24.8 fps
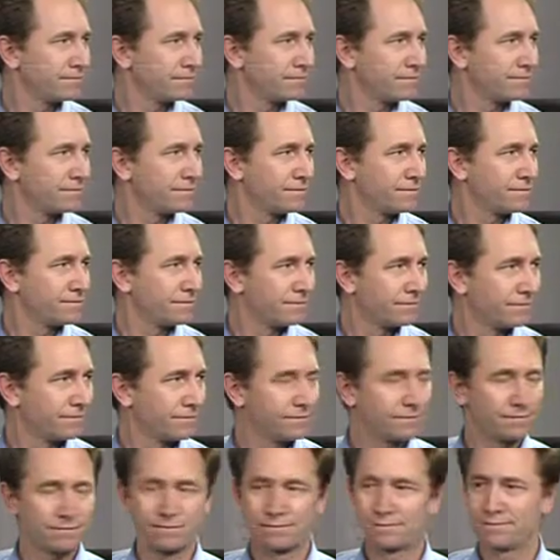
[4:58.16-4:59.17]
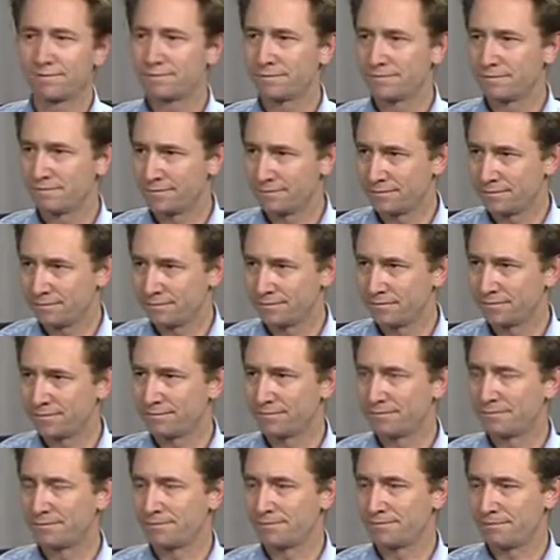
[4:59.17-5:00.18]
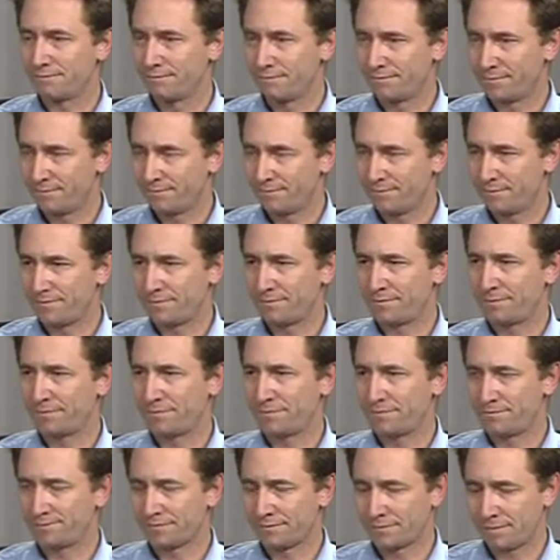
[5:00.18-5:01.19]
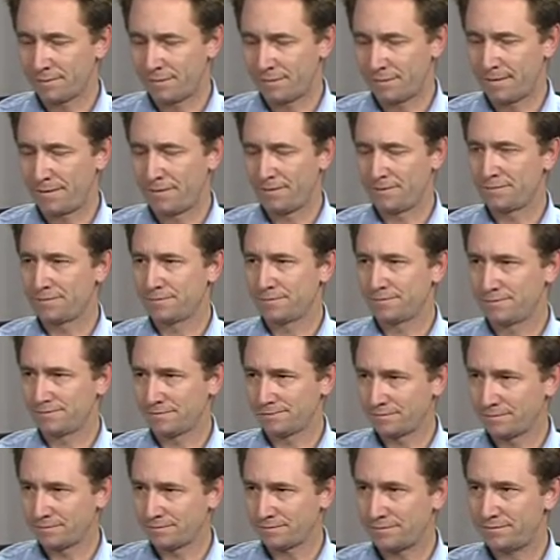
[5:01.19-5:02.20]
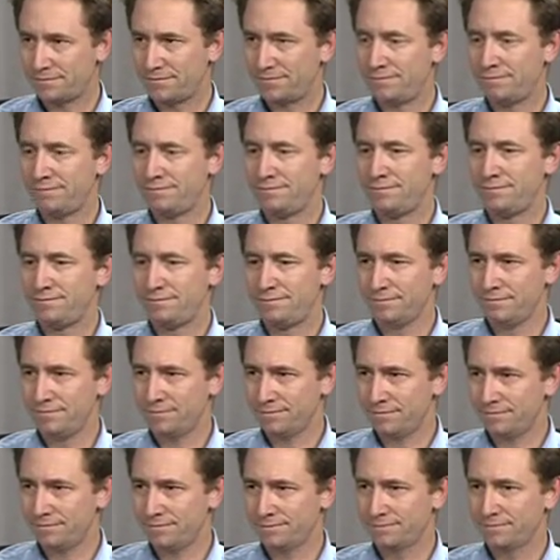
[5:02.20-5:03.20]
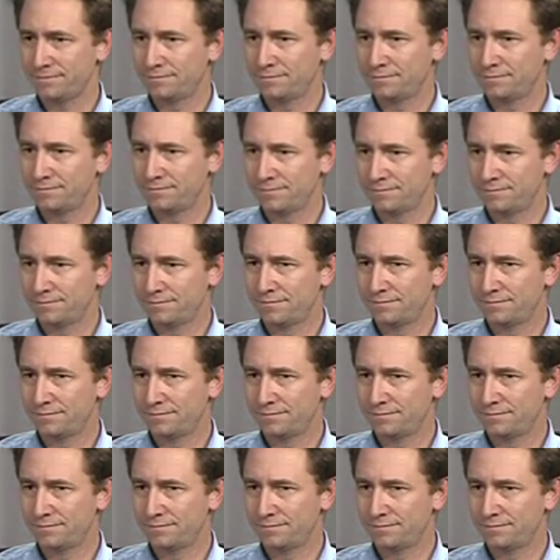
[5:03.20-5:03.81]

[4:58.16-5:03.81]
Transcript: [no speech]